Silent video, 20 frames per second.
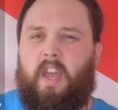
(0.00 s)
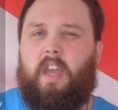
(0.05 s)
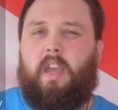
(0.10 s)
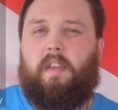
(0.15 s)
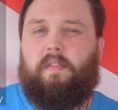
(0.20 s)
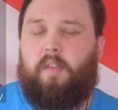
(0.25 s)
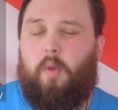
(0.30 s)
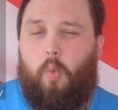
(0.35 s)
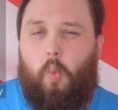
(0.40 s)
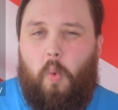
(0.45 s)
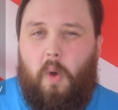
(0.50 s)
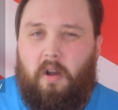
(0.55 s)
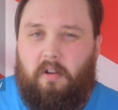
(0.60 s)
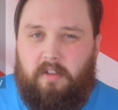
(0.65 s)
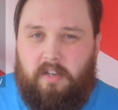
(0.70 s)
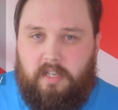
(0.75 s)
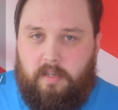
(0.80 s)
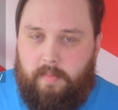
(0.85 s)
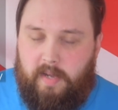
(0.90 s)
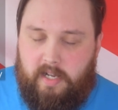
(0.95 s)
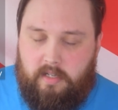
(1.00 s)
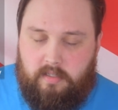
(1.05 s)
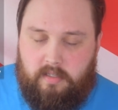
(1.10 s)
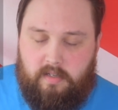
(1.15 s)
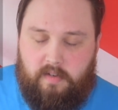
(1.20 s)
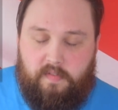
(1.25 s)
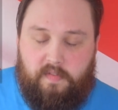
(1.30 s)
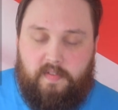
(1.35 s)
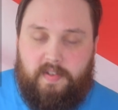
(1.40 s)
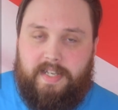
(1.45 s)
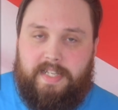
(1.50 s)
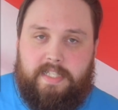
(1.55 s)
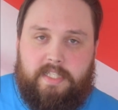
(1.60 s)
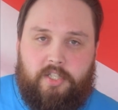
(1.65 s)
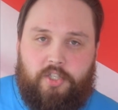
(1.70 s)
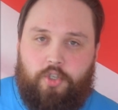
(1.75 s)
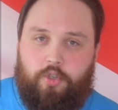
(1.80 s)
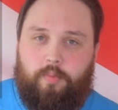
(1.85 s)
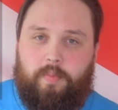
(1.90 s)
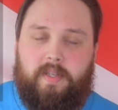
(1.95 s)
If you're worried about sort of feeling
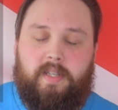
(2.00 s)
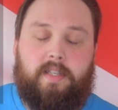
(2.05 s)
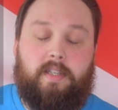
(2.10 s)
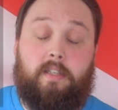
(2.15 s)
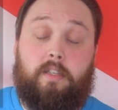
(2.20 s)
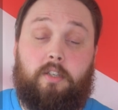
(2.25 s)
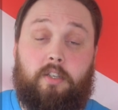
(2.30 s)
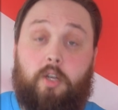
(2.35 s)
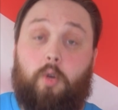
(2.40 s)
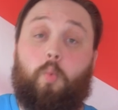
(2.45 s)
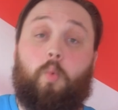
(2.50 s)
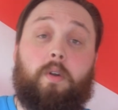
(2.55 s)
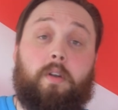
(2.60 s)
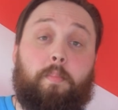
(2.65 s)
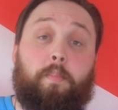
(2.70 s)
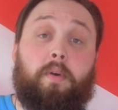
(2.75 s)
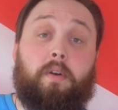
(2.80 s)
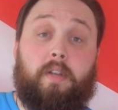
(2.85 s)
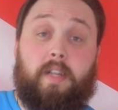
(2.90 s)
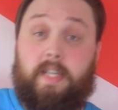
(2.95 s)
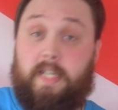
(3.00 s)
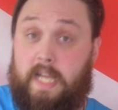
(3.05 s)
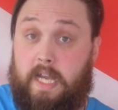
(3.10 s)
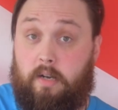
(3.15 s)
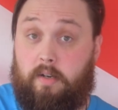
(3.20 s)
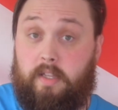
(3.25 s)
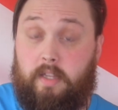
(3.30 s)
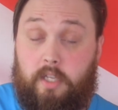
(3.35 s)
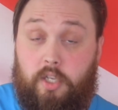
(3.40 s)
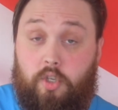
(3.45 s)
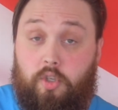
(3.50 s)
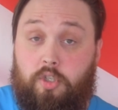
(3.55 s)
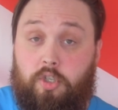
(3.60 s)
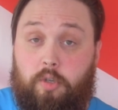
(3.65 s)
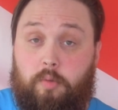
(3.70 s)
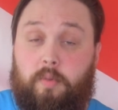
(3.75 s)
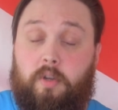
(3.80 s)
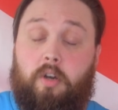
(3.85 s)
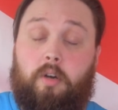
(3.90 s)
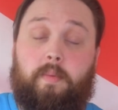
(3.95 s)
stupid and you don't want to put it down in the
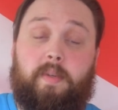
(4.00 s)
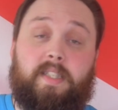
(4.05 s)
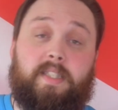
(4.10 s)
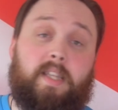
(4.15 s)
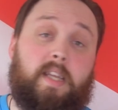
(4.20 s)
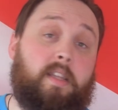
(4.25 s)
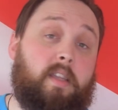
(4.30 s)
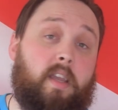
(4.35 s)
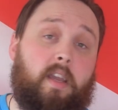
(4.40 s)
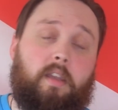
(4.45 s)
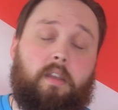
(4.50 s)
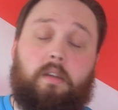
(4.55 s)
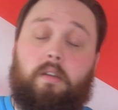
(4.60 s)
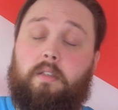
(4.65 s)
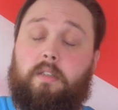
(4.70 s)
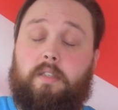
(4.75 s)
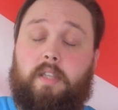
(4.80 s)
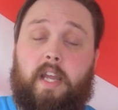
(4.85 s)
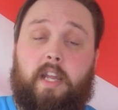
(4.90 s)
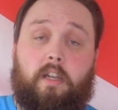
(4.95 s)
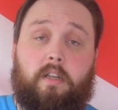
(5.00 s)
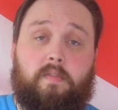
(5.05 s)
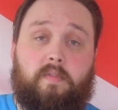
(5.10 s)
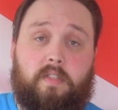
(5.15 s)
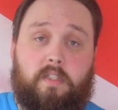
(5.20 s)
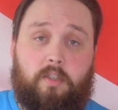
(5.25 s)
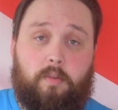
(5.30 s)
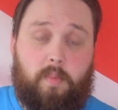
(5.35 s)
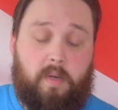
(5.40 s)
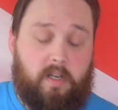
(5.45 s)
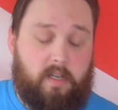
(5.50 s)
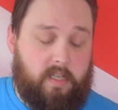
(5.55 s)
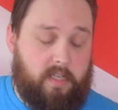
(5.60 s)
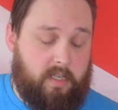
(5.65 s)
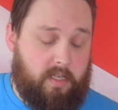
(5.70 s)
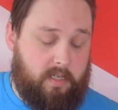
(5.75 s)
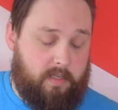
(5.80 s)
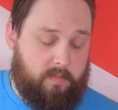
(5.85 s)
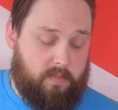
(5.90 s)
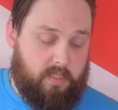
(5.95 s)
YouTube comments, then yeah, you can just head over to my
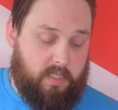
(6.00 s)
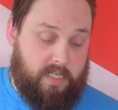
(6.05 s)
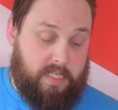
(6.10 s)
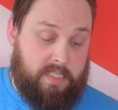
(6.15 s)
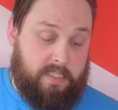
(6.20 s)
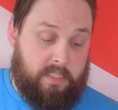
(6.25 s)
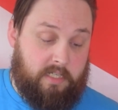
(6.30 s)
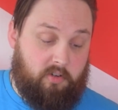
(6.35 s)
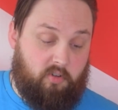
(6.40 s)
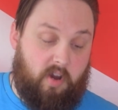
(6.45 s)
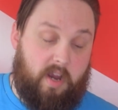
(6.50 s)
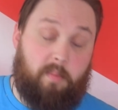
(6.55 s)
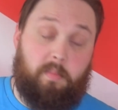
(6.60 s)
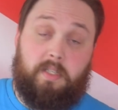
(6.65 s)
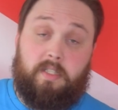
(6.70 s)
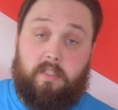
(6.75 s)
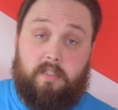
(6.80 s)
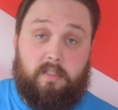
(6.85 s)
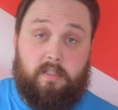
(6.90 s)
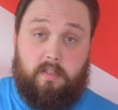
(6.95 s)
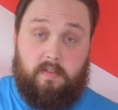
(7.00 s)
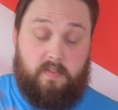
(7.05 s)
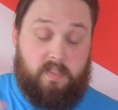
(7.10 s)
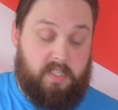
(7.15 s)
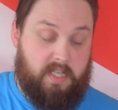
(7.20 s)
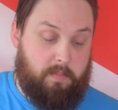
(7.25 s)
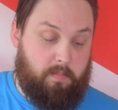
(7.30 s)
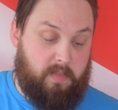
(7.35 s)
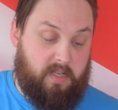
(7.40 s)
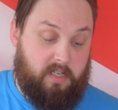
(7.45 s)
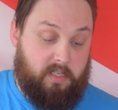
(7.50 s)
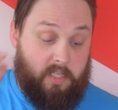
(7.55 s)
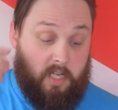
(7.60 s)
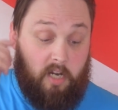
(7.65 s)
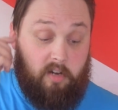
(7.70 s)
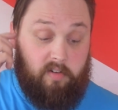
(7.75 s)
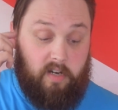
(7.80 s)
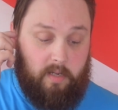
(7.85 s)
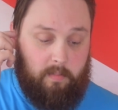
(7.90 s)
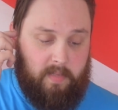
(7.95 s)
sort of Instagram and just sort of send me a
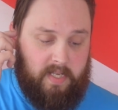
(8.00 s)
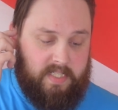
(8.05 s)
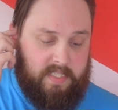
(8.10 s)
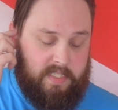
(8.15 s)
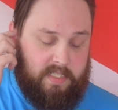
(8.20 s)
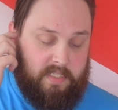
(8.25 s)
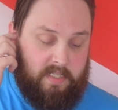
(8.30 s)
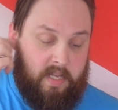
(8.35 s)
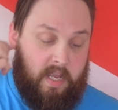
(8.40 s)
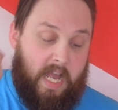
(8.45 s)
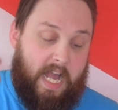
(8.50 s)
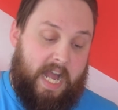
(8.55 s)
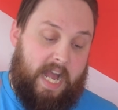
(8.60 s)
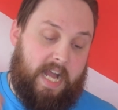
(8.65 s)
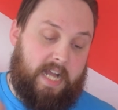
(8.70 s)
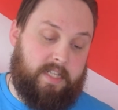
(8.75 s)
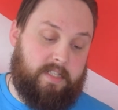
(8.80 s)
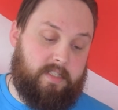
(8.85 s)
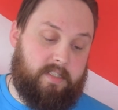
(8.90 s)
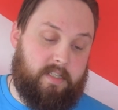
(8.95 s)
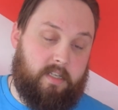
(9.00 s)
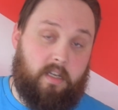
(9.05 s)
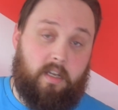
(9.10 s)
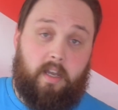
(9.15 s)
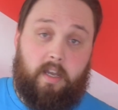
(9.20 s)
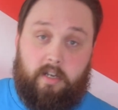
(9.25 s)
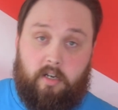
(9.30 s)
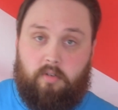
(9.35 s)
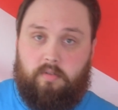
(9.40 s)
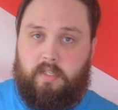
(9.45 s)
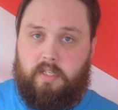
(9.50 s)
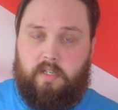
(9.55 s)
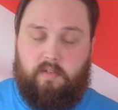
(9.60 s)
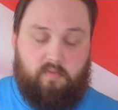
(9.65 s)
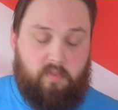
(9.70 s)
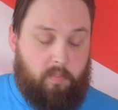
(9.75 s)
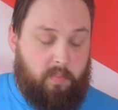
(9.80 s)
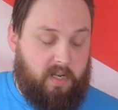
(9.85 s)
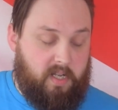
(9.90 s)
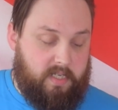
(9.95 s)
direct message, and I'll sort of
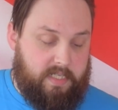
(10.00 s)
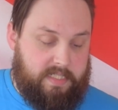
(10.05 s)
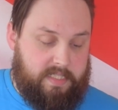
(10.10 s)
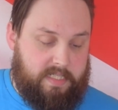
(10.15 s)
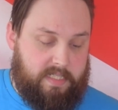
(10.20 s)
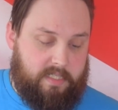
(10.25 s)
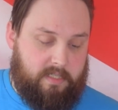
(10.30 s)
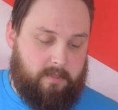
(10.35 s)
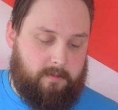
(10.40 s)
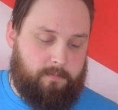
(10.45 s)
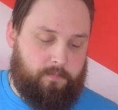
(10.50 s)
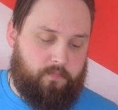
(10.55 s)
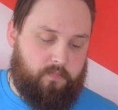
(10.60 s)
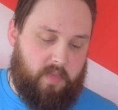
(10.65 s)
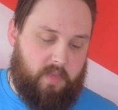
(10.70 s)
reply to you.